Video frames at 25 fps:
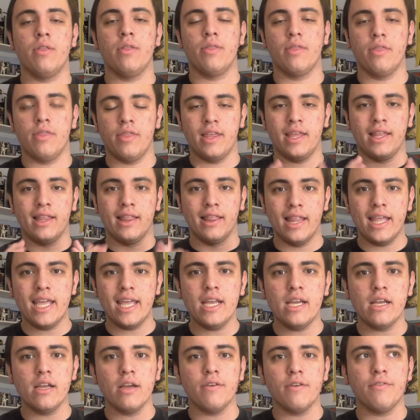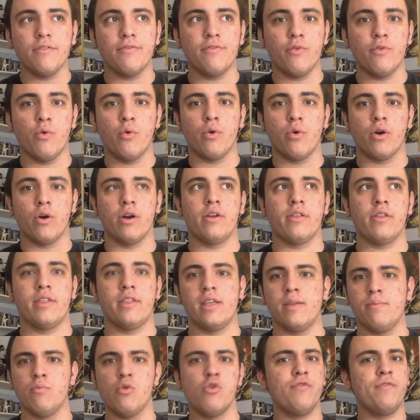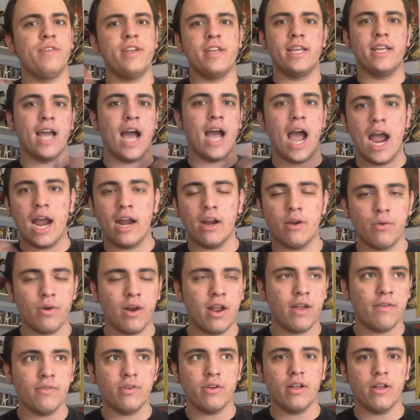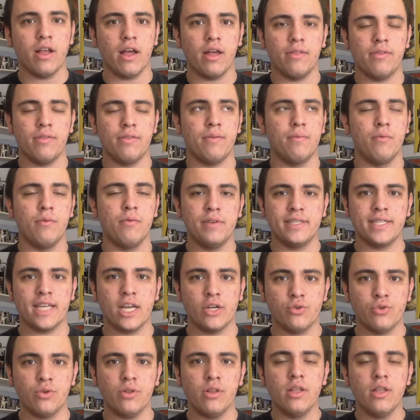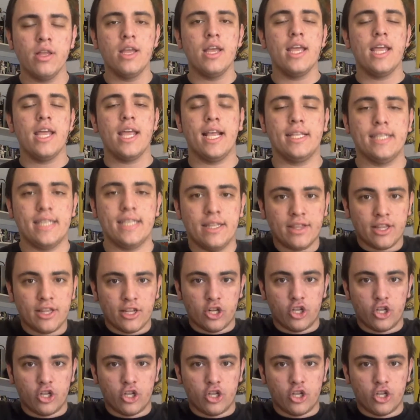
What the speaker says: The link for the movie guide or whatever, the movie schedule, is in the